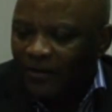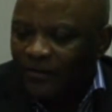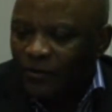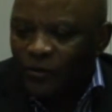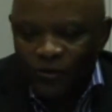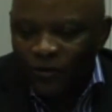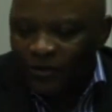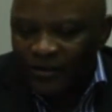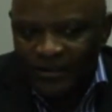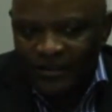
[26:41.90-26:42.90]

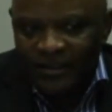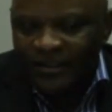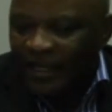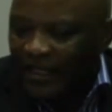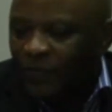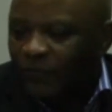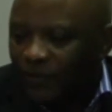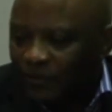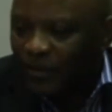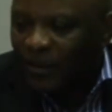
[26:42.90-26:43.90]
controlling this kind of
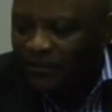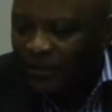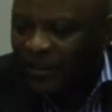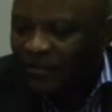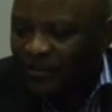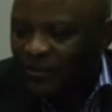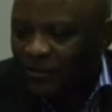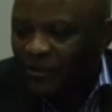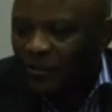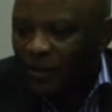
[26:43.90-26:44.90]
pandemics
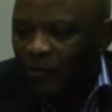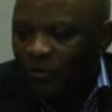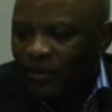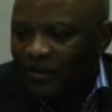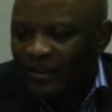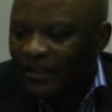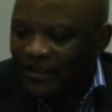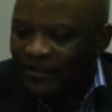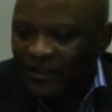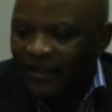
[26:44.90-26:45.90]
or outbreaks. I
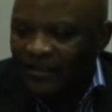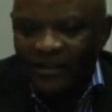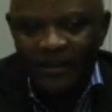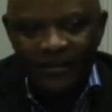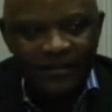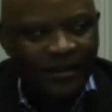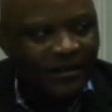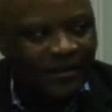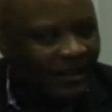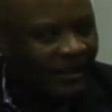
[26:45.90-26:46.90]
think let's
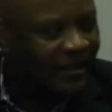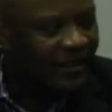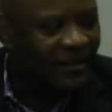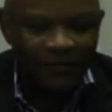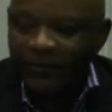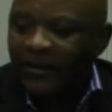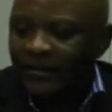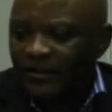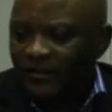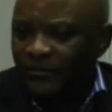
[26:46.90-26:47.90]
get that
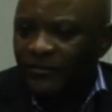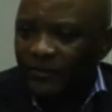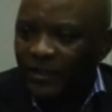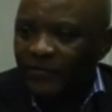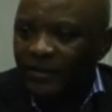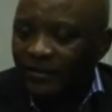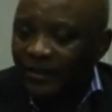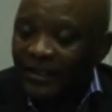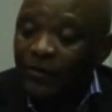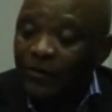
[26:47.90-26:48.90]
fact very, very
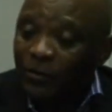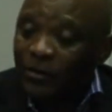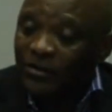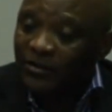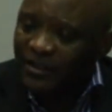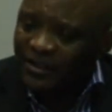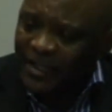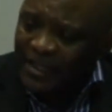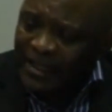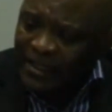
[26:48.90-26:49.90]
right. Now, the question is
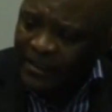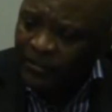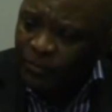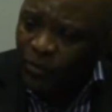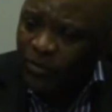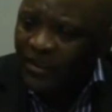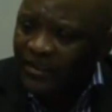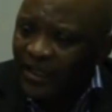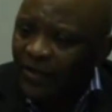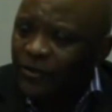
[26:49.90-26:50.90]
the
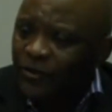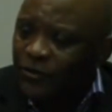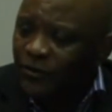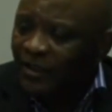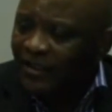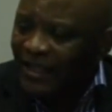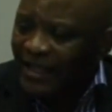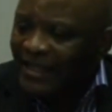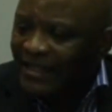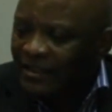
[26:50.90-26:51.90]
process. How do you do that
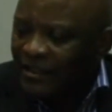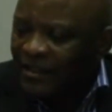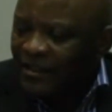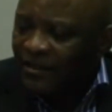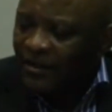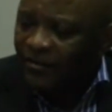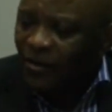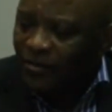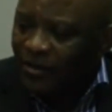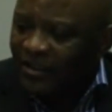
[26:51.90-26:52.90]
in
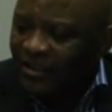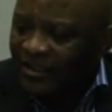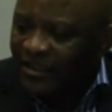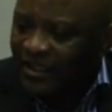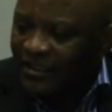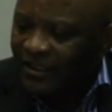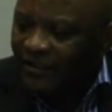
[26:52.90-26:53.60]
communities that